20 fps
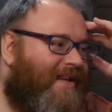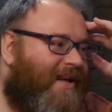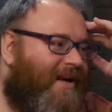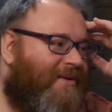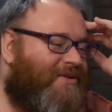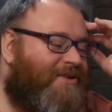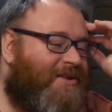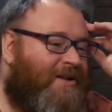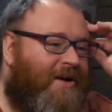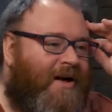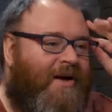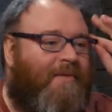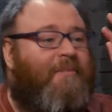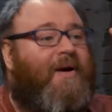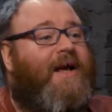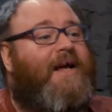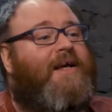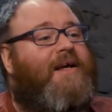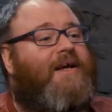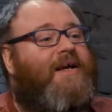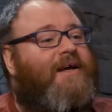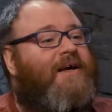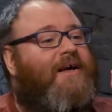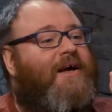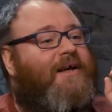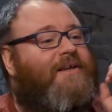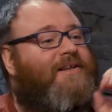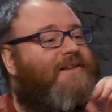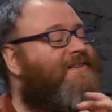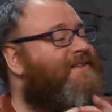It was a, a May
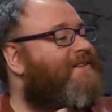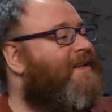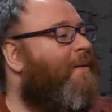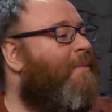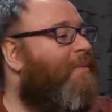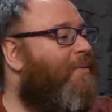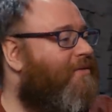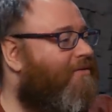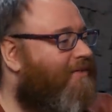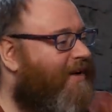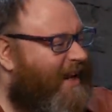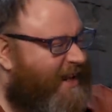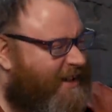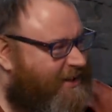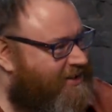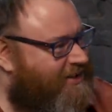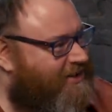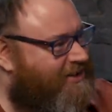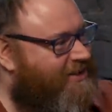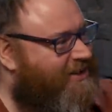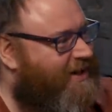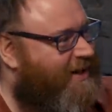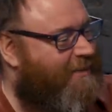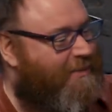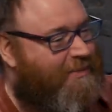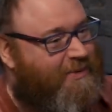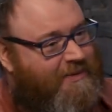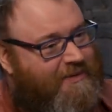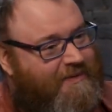and December relationship.